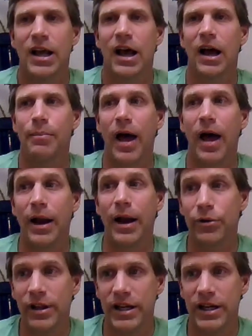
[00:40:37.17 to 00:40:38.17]
um, I
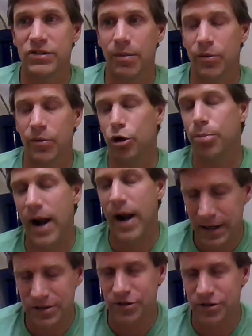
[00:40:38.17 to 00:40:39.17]
realize from a real
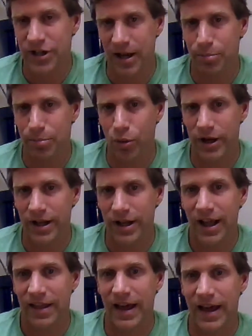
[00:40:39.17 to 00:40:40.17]
practical standpoint
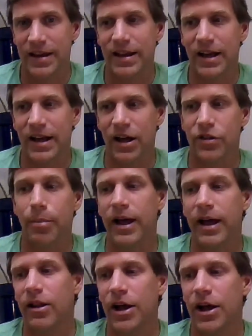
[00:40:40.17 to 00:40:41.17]
that uh, the
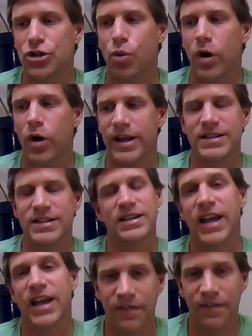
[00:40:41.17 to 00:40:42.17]
biological one is the
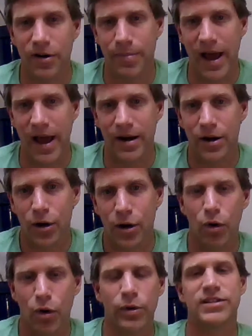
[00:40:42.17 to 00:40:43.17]
safer bet
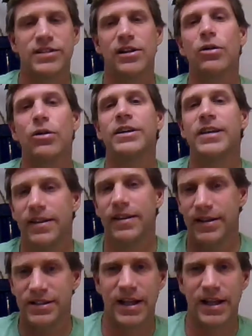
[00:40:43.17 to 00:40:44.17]
where we slowly take
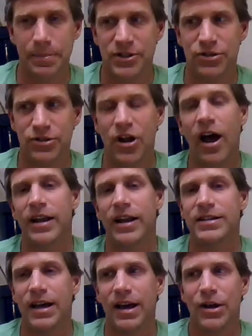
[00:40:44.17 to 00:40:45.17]
these steps to not
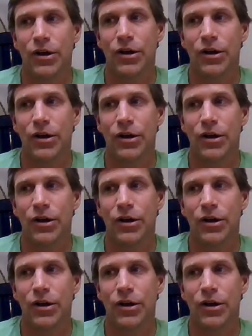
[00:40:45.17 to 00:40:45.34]
uh,